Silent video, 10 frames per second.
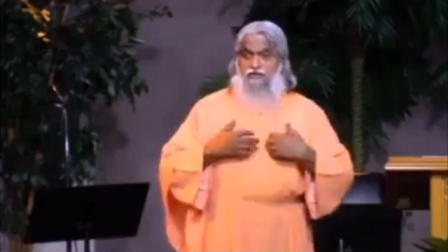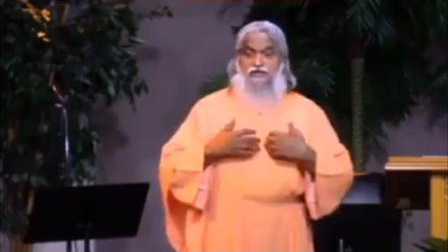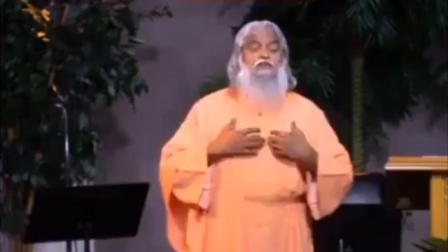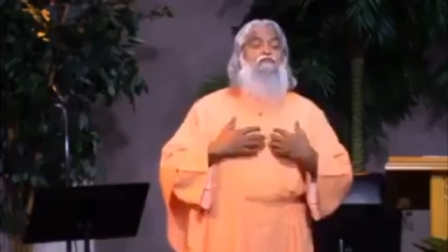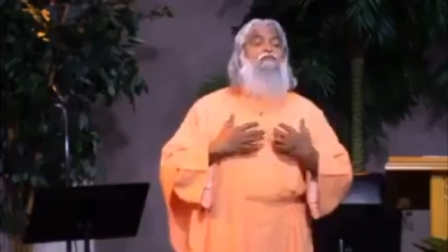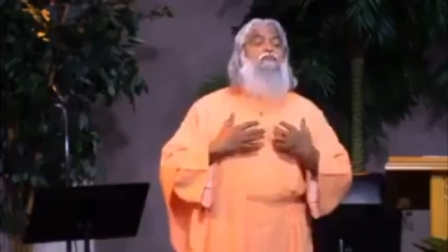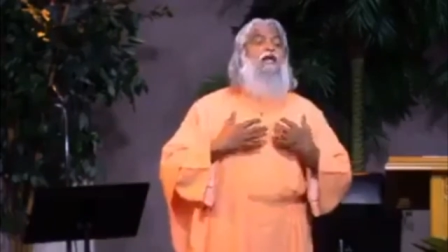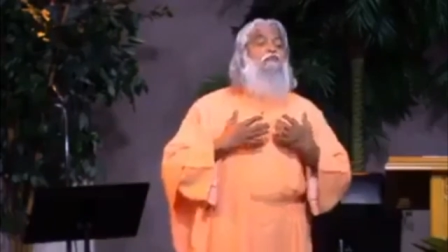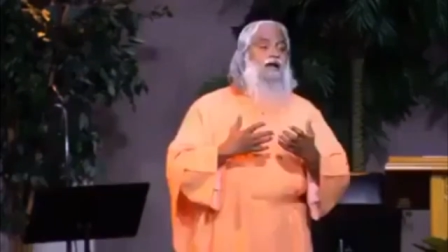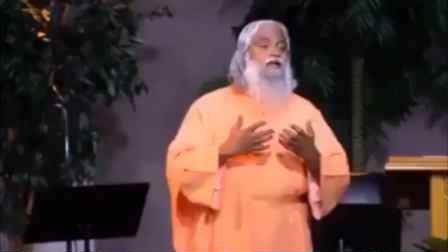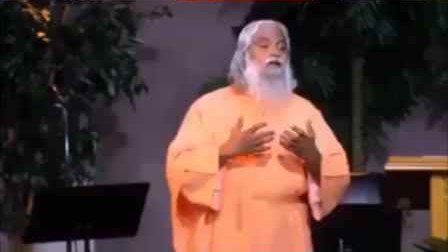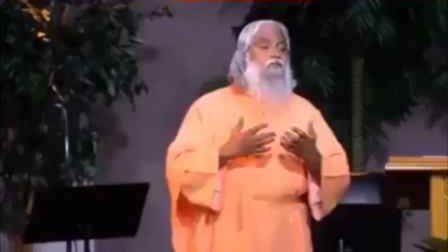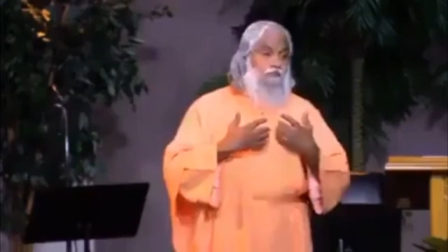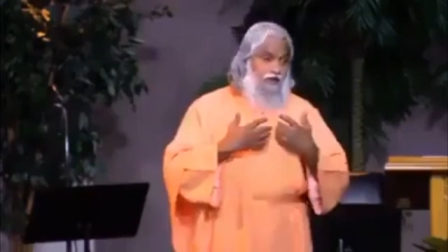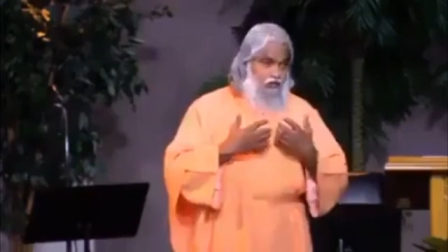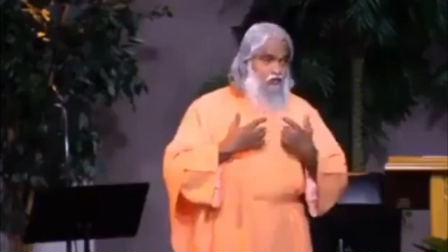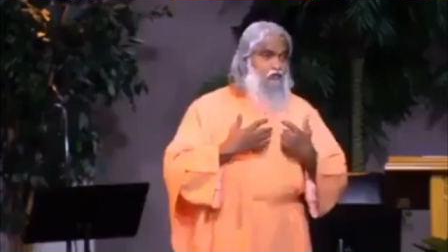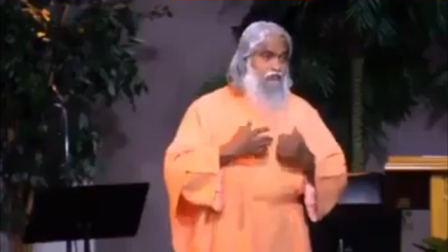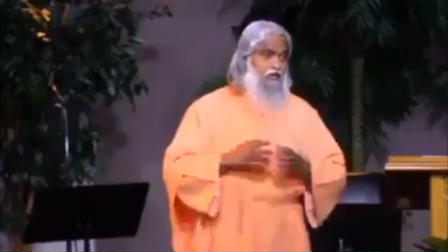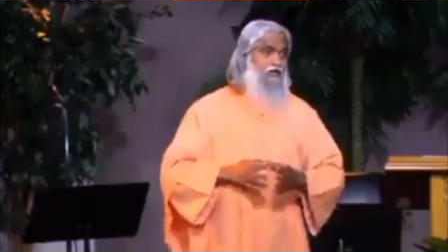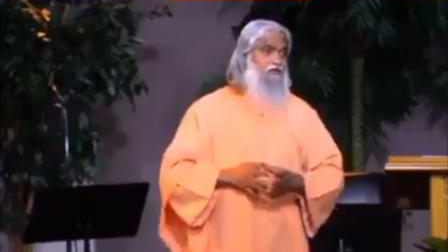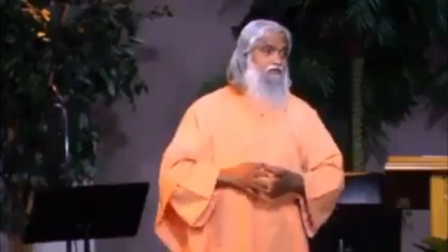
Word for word: Give my bride back to me.